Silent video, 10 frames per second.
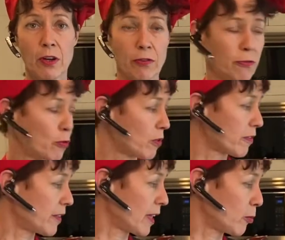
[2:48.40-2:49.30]
4 of
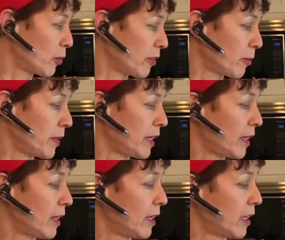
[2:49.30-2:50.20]
them with me.
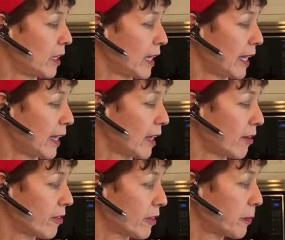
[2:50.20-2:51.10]
I have
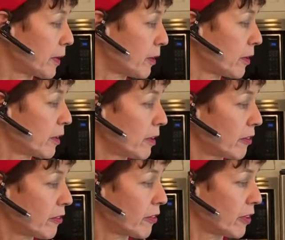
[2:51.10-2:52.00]

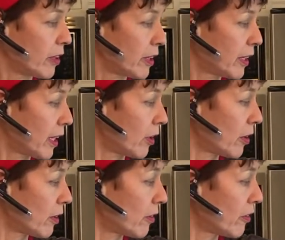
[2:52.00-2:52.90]
asparagus,
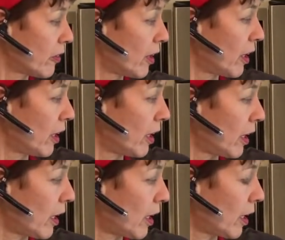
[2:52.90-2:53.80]
carrots.
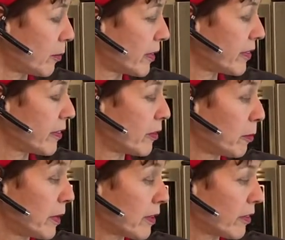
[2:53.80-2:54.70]
This is a
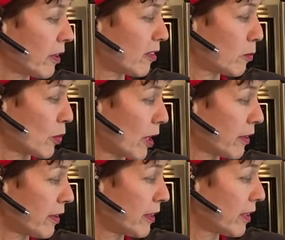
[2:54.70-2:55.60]
mix of
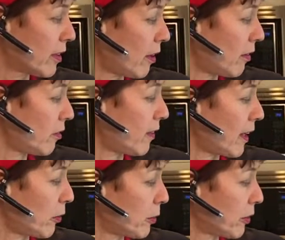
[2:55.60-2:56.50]
broccoli and
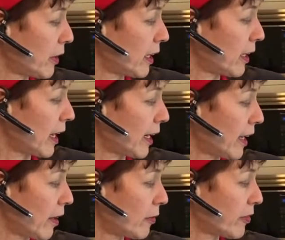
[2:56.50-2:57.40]
cauliflower, and I
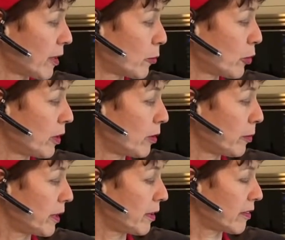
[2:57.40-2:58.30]
have some green
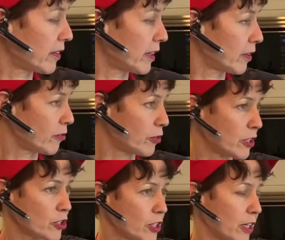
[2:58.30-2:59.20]
beans. They are
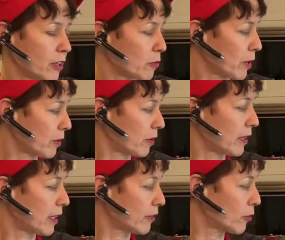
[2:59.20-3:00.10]
French cut rather
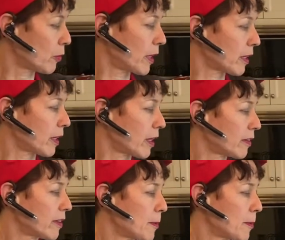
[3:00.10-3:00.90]
than square cut.